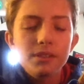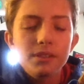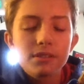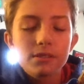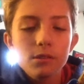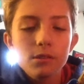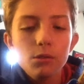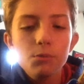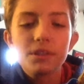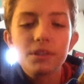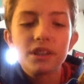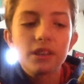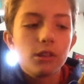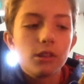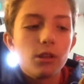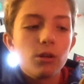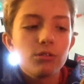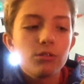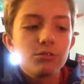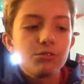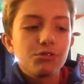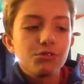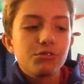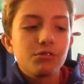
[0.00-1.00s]
It's a little bit
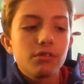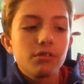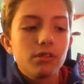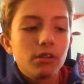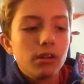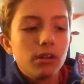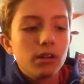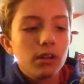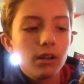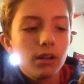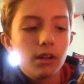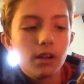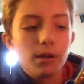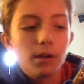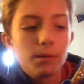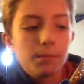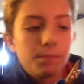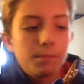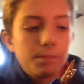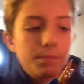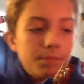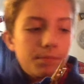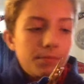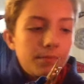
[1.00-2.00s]
larger,
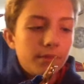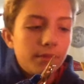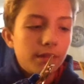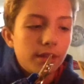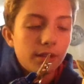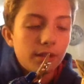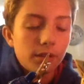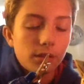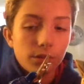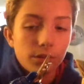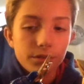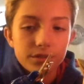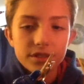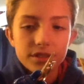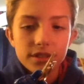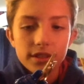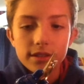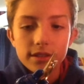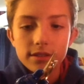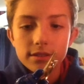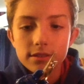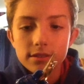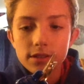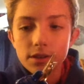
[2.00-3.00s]
um, it looks
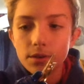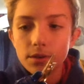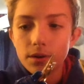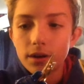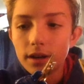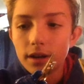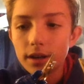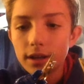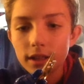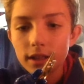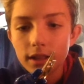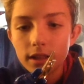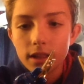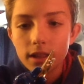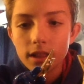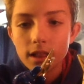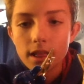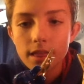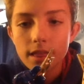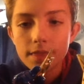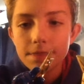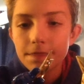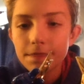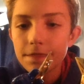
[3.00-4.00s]
like. So
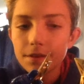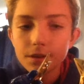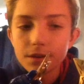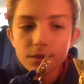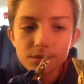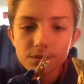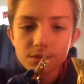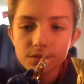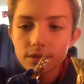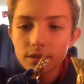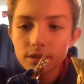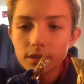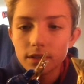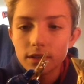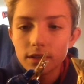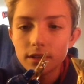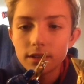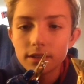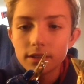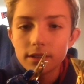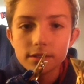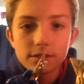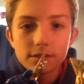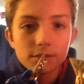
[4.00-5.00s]
there's,
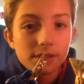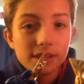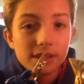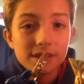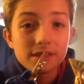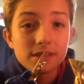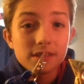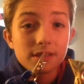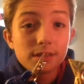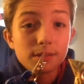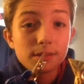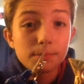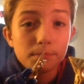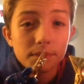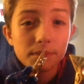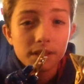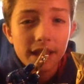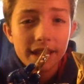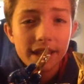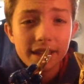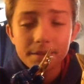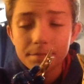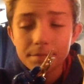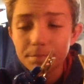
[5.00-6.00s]
uh, so that's
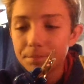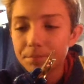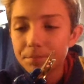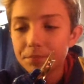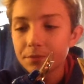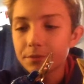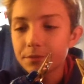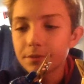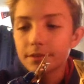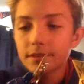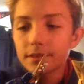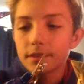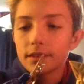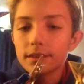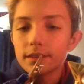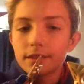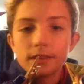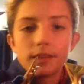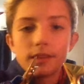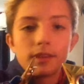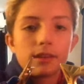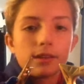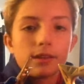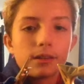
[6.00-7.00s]
Splat
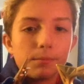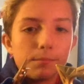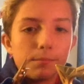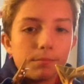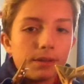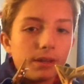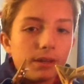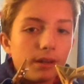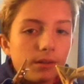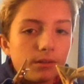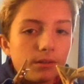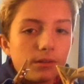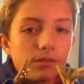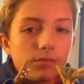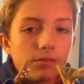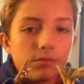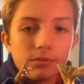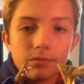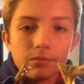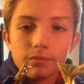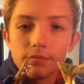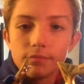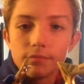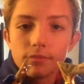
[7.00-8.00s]
compared
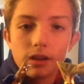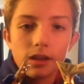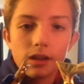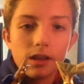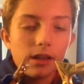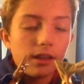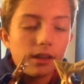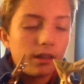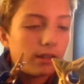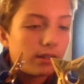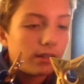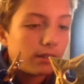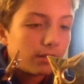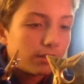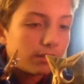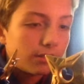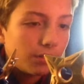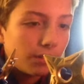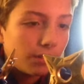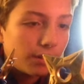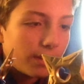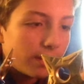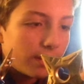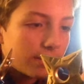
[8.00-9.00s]
to uh,
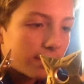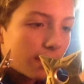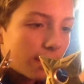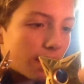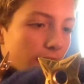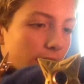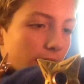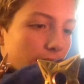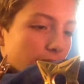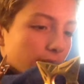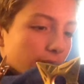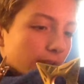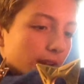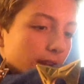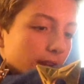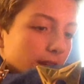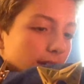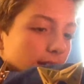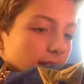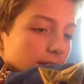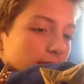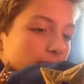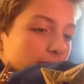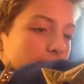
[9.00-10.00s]
Starcast.
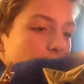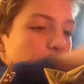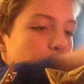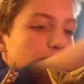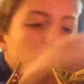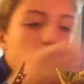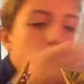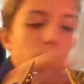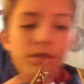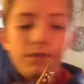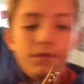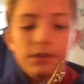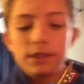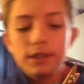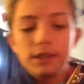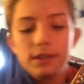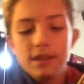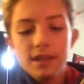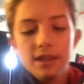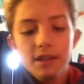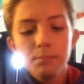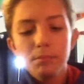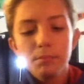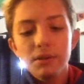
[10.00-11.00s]
Next up, we have
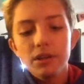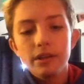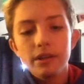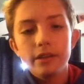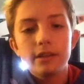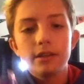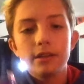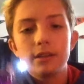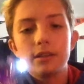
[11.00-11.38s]
Enigma.